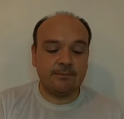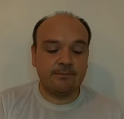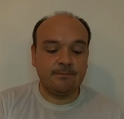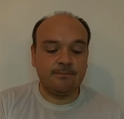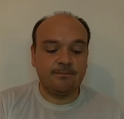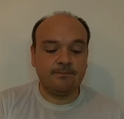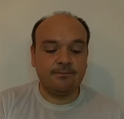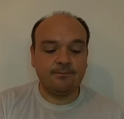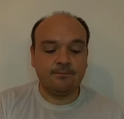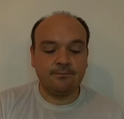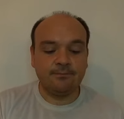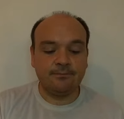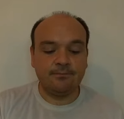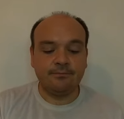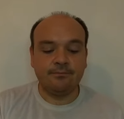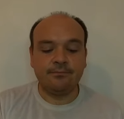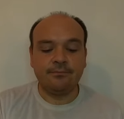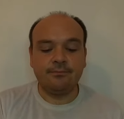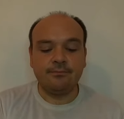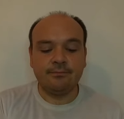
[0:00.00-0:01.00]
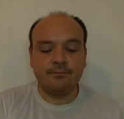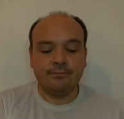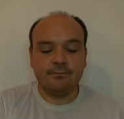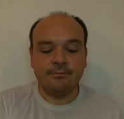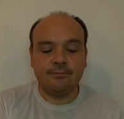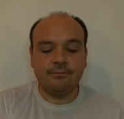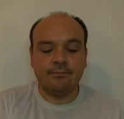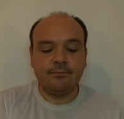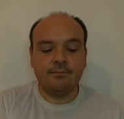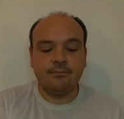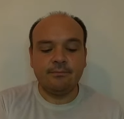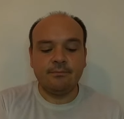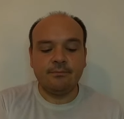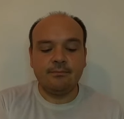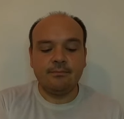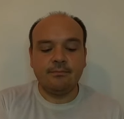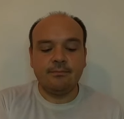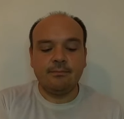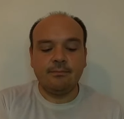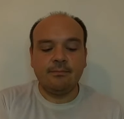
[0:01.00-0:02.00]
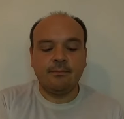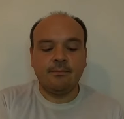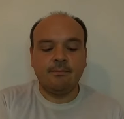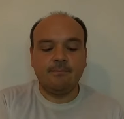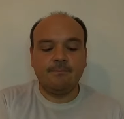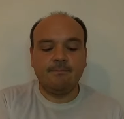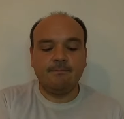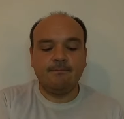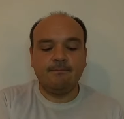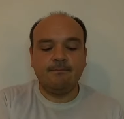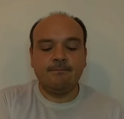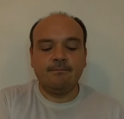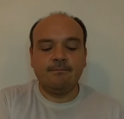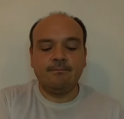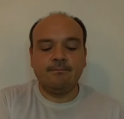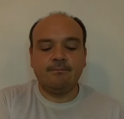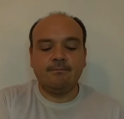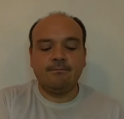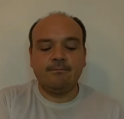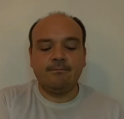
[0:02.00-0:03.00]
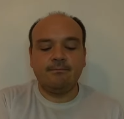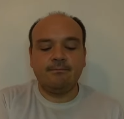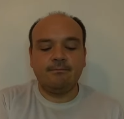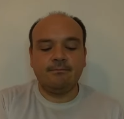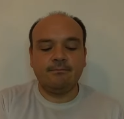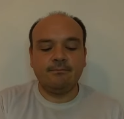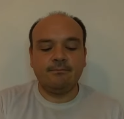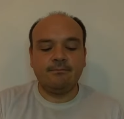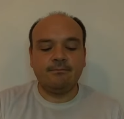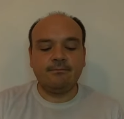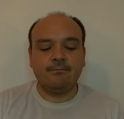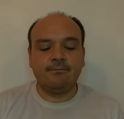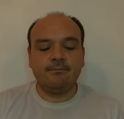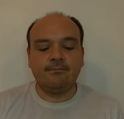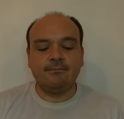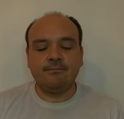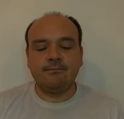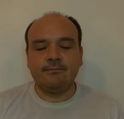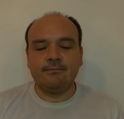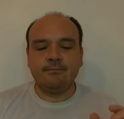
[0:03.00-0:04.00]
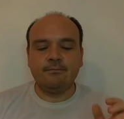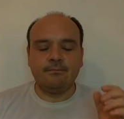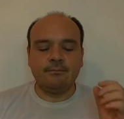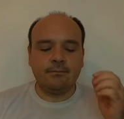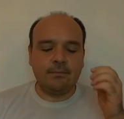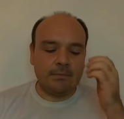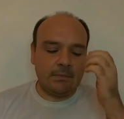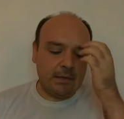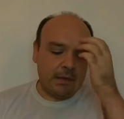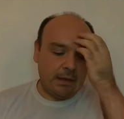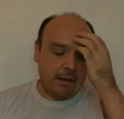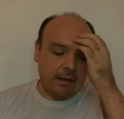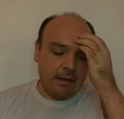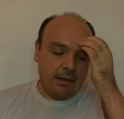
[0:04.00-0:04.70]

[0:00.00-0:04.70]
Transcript: Nobody speaks.